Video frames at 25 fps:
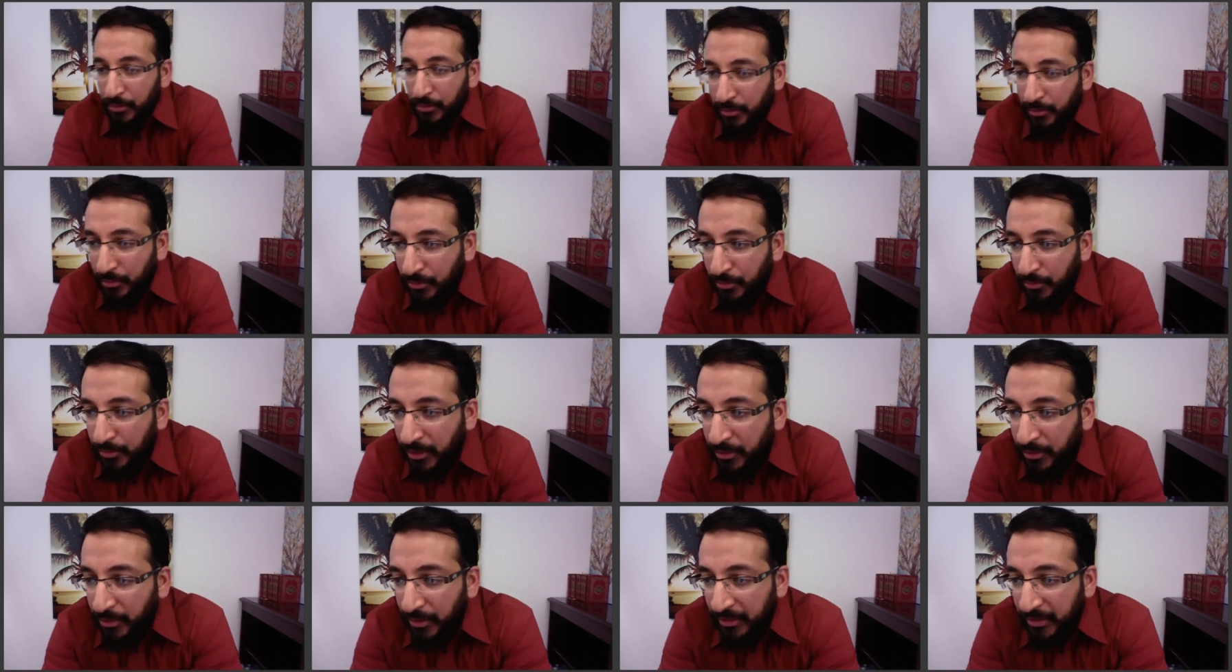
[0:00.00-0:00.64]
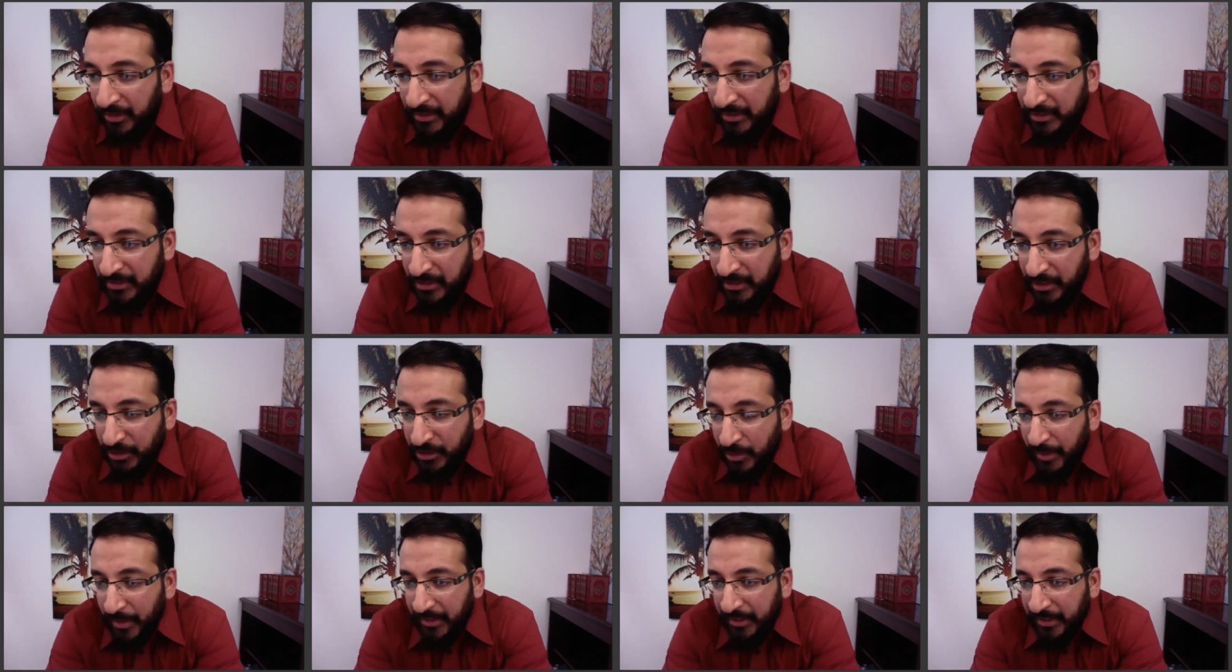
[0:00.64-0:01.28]
real quickly, let's
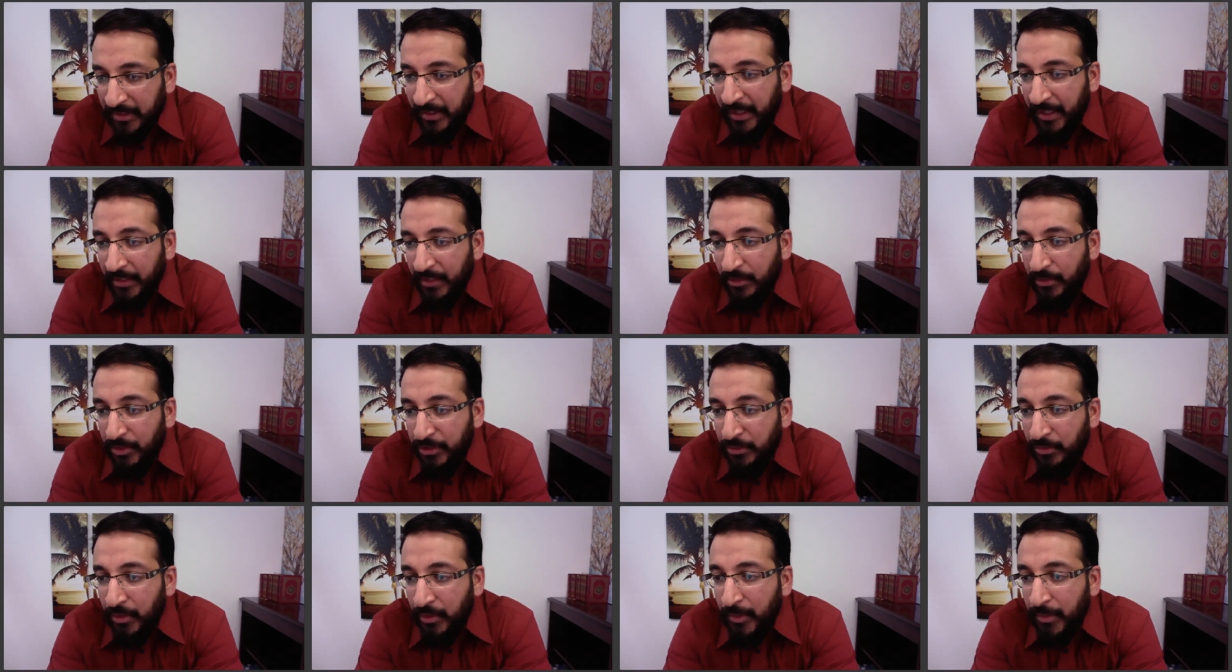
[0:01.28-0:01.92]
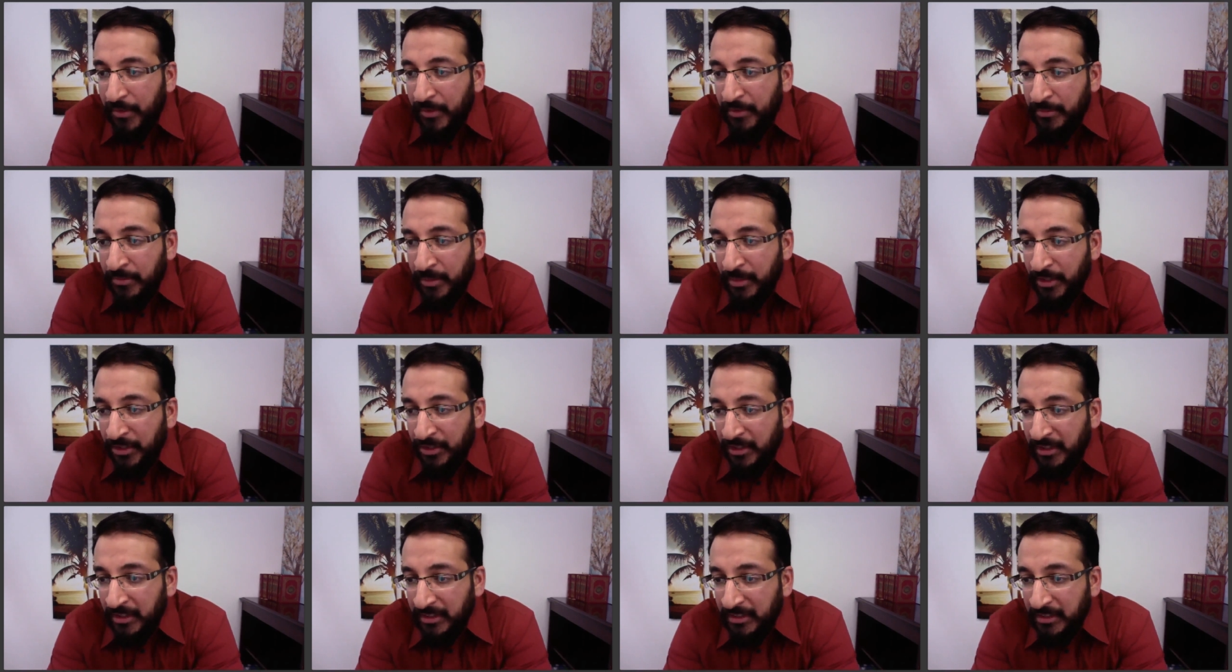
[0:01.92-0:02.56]
go back to that question. What about
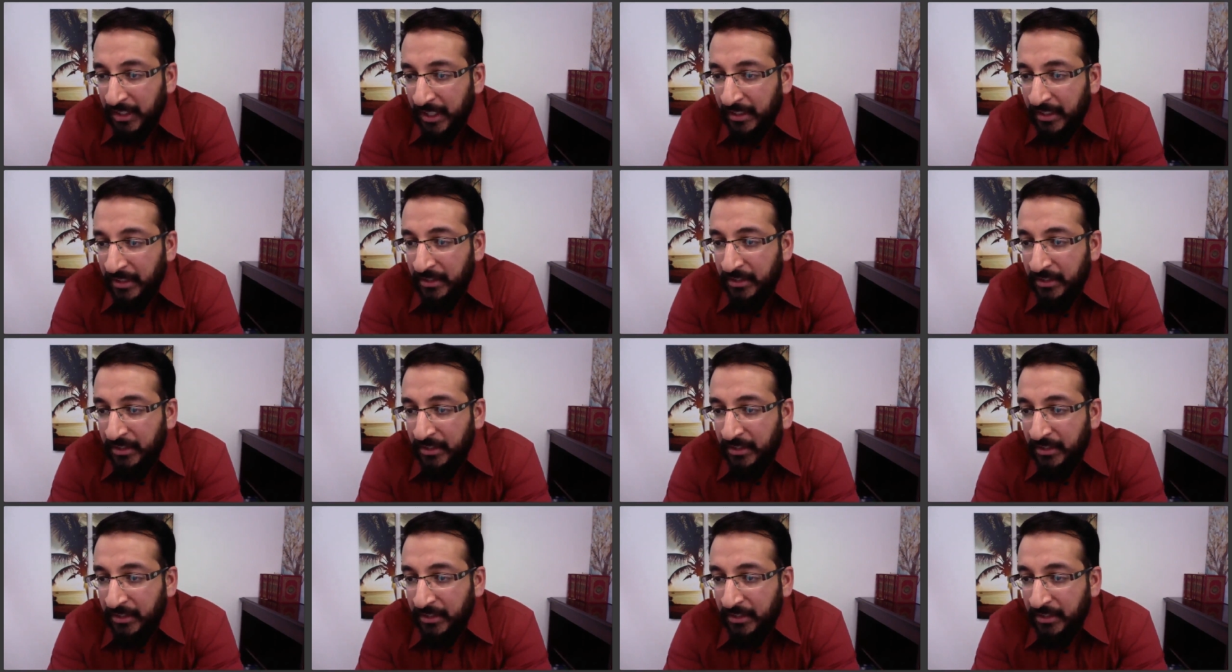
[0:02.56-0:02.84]
depression and anxiety?